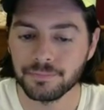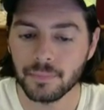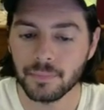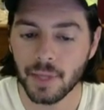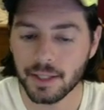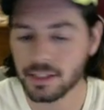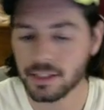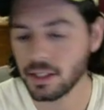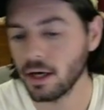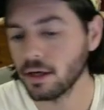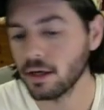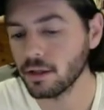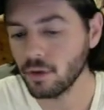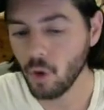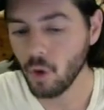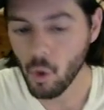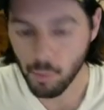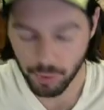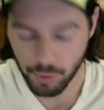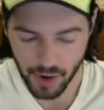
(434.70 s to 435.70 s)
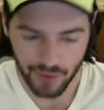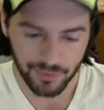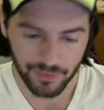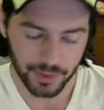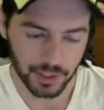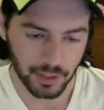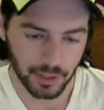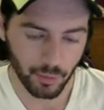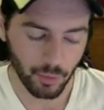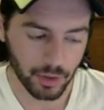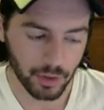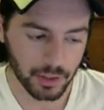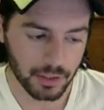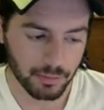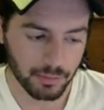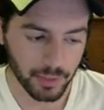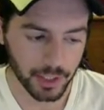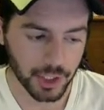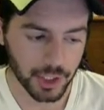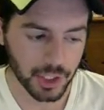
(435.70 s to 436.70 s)
that's kind of the whole preface I wanted to
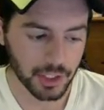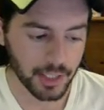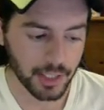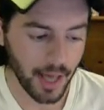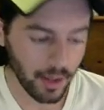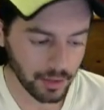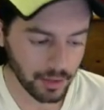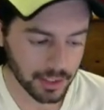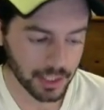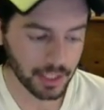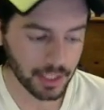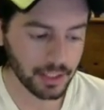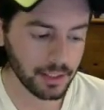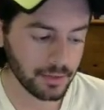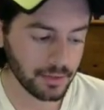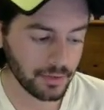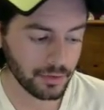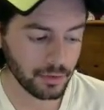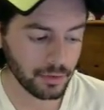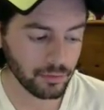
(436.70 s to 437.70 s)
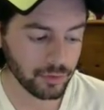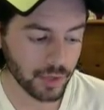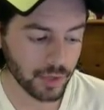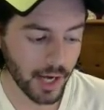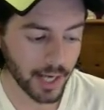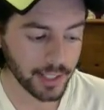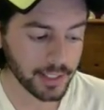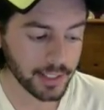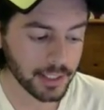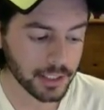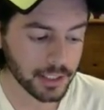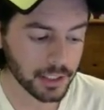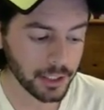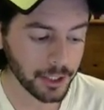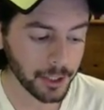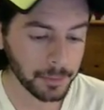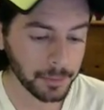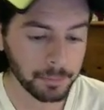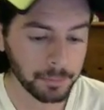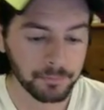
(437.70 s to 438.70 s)
mention. Now let's get into the varieties
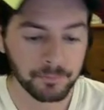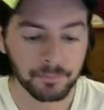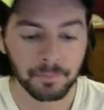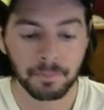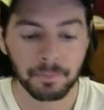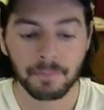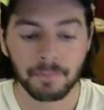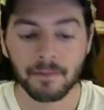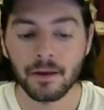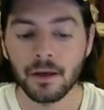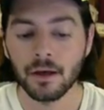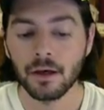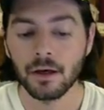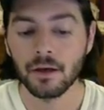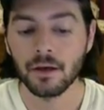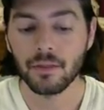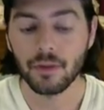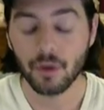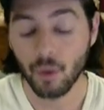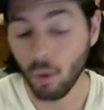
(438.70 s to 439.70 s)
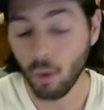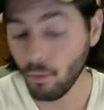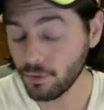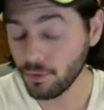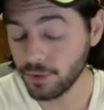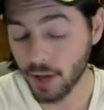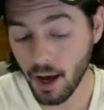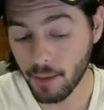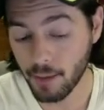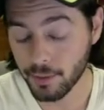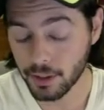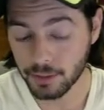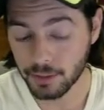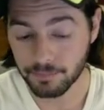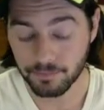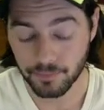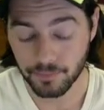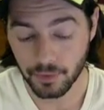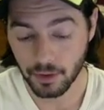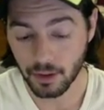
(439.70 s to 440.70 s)
here. The Col de Dama
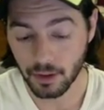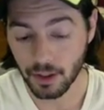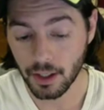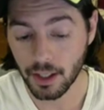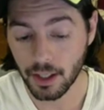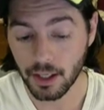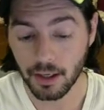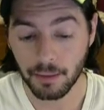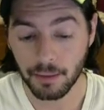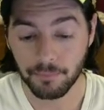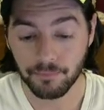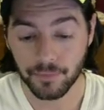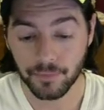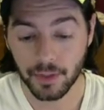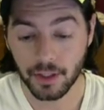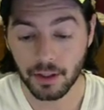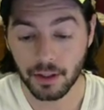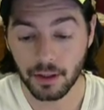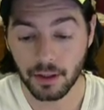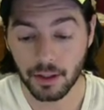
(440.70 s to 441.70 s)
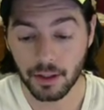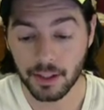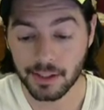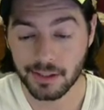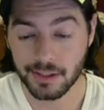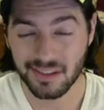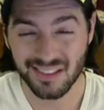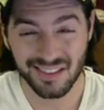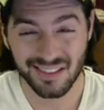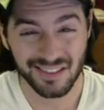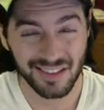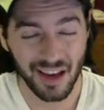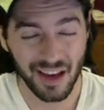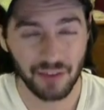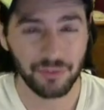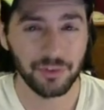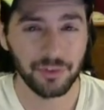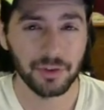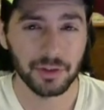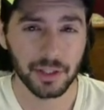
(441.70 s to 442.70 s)
um, is
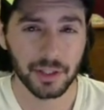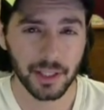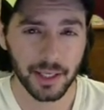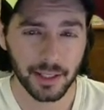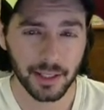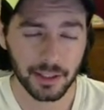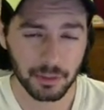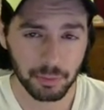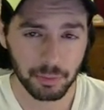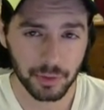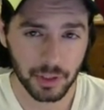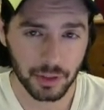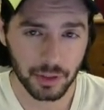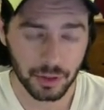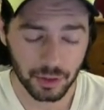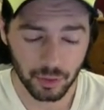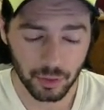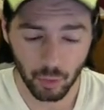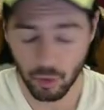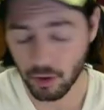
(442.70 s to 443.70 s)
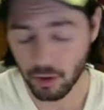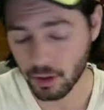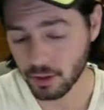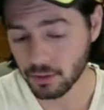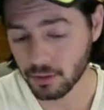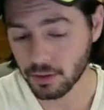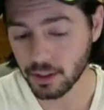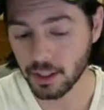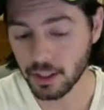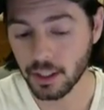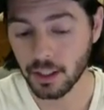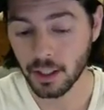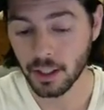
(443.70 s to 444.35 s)
definitely, and it's been historically,